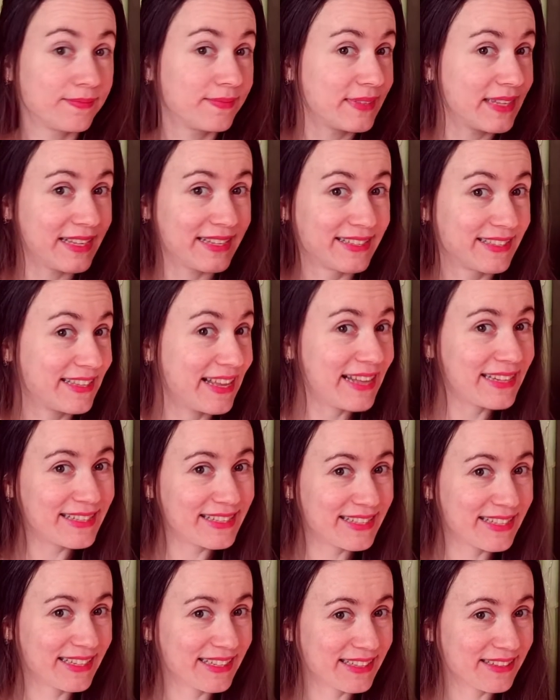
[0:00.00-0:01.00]

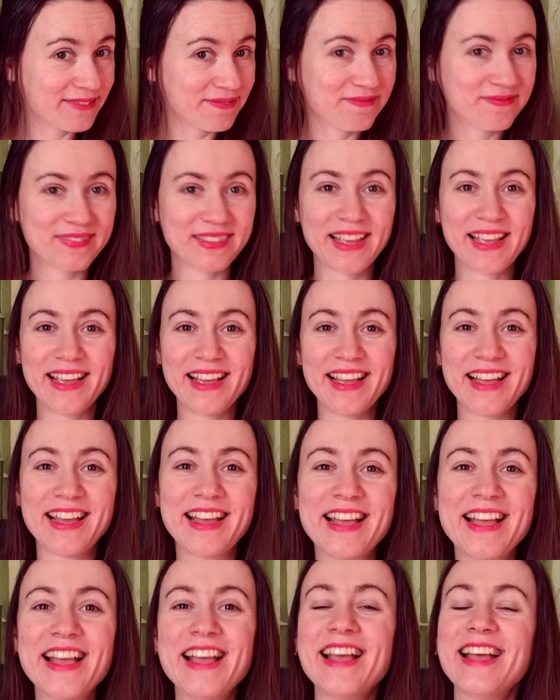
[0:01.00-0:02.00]
That's it.
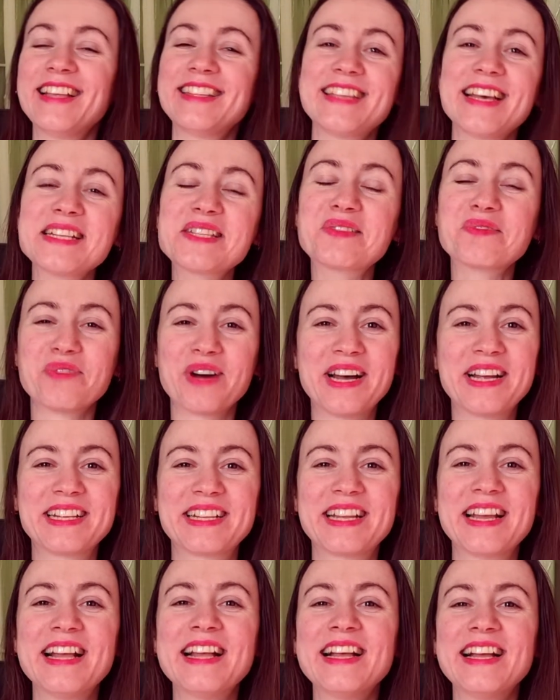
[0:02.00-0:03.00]
That's
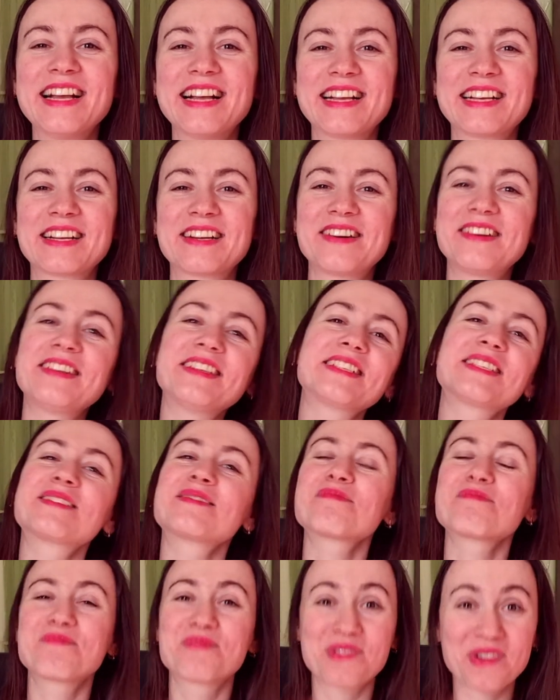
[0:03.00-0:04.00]
what calls
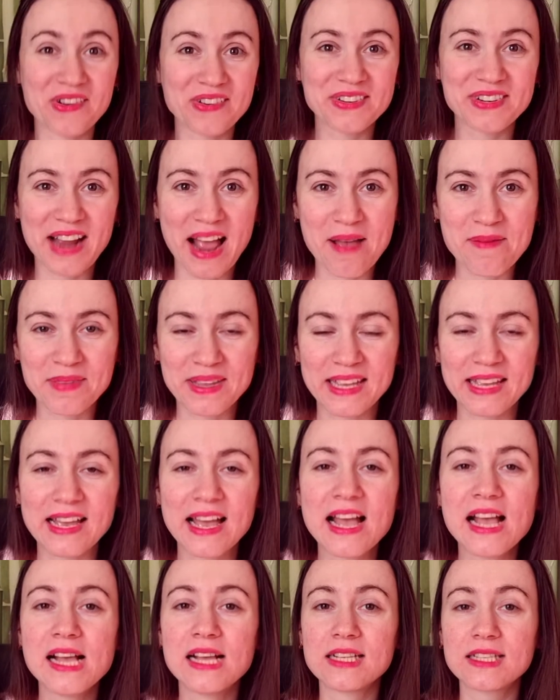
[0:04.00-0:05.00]
programming.
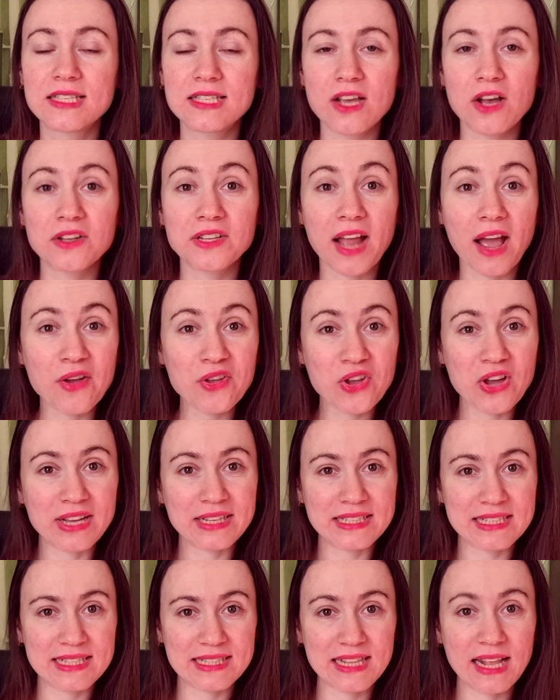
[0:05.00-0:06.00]
So now you
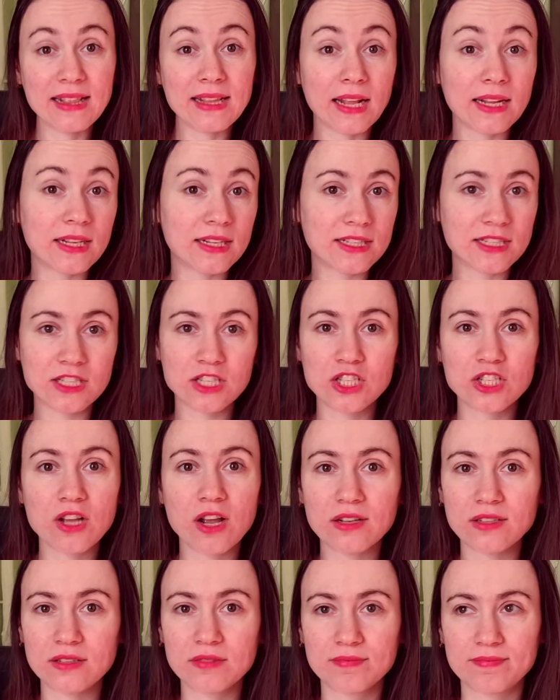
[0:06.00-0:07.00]
understand that it's
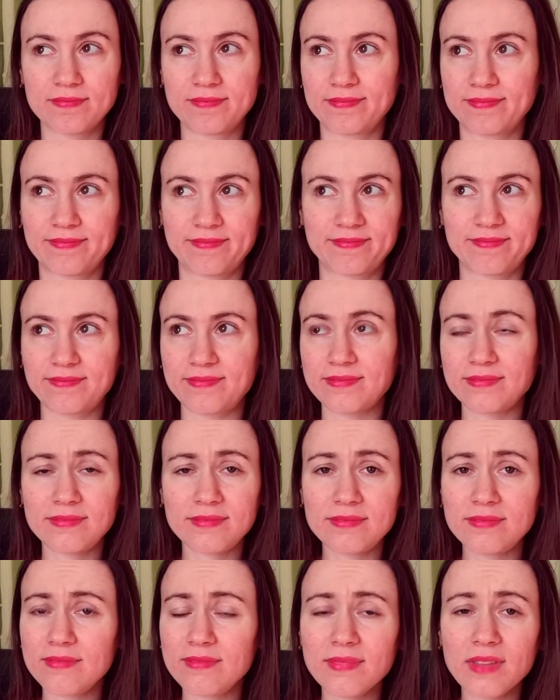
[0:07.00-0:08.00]
not
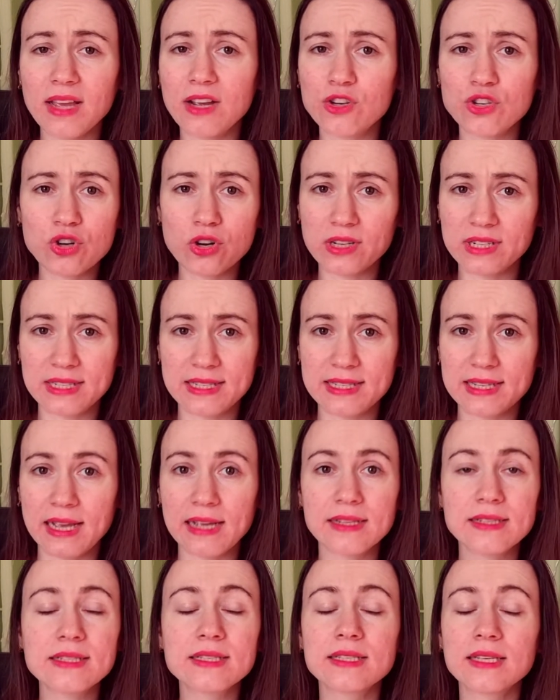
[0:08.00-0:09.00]
a rocket
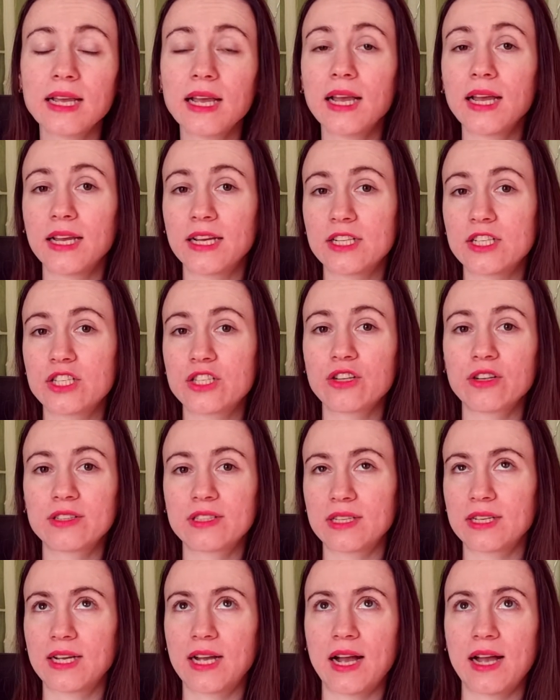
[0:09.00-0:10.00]
science, it's not
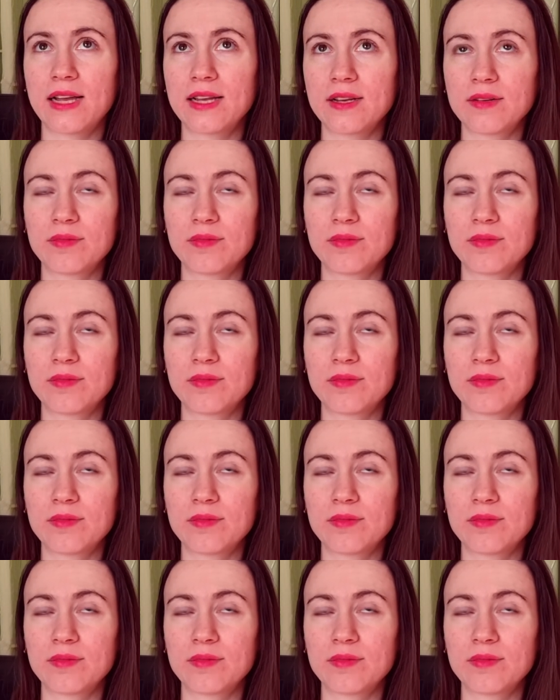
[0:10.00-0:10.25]
a higher